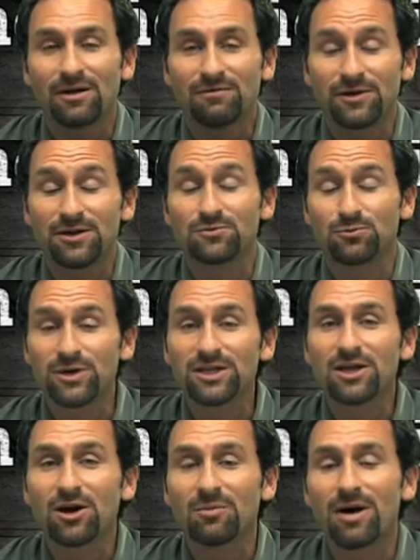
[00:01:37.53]
finished
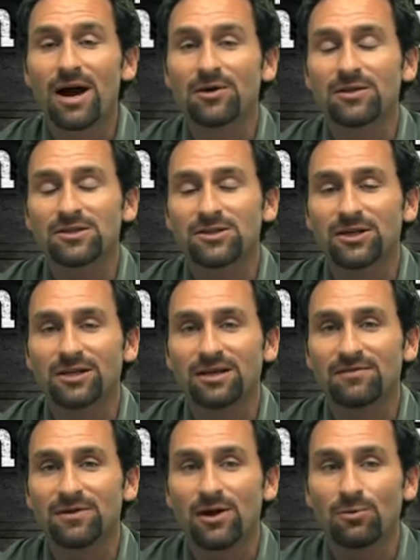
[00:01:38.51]
retail buyer that's going to
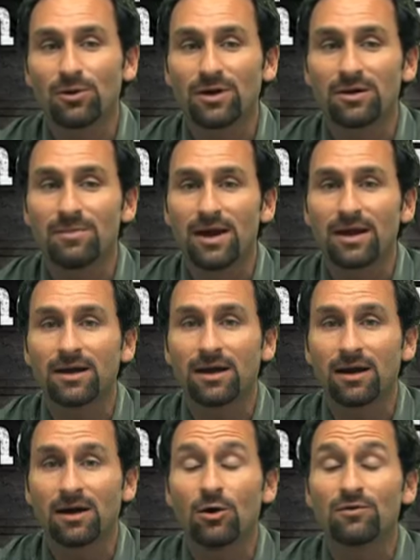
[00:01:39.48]
live there, and we're going to make
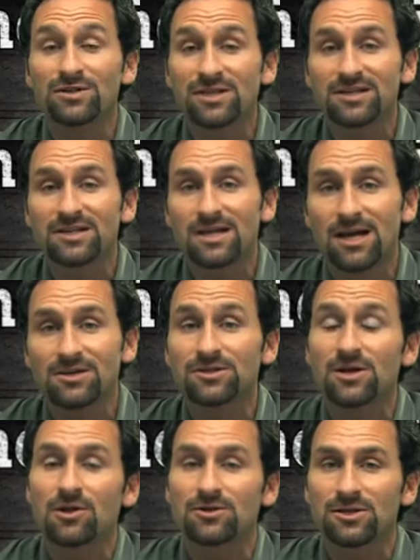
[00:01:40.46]
over
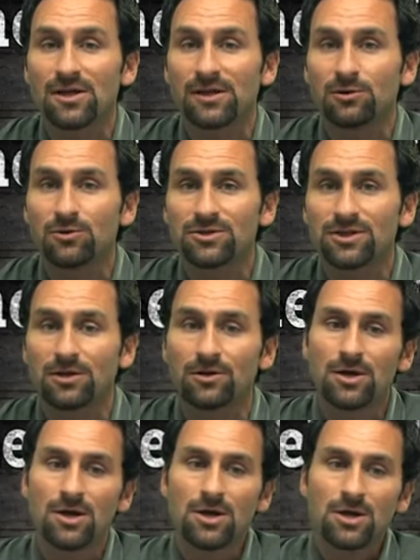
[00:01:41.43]
$60,000 on that wholesale.